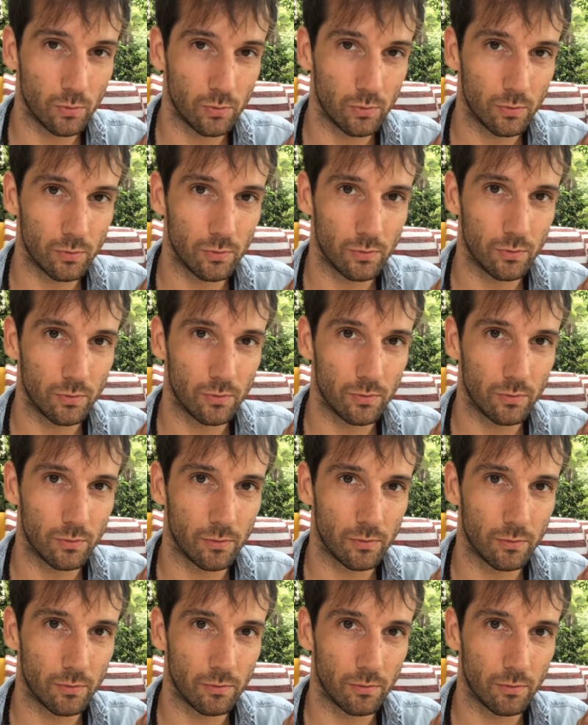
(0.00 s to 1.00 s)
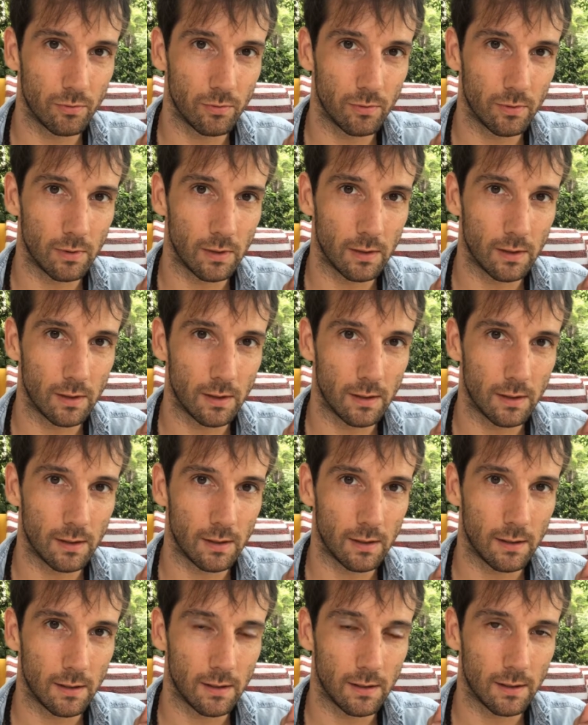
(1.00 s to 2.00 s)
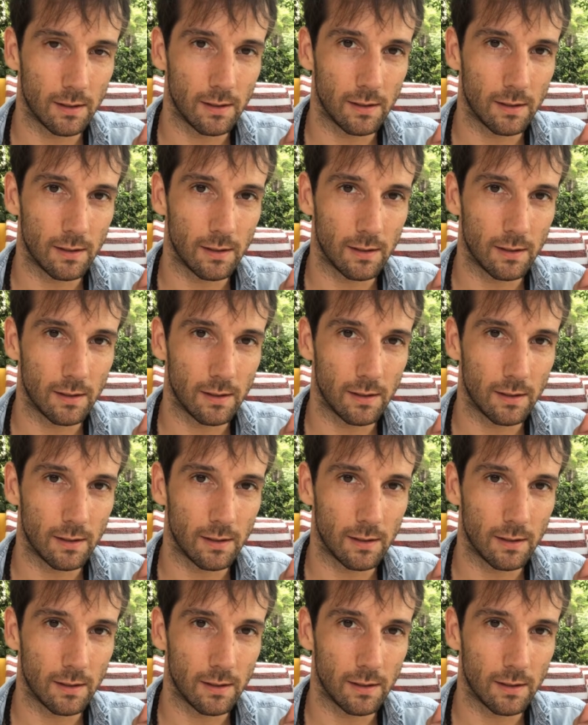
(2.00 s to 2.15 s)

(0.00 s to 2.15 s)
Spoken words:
No one is speaking in this clip.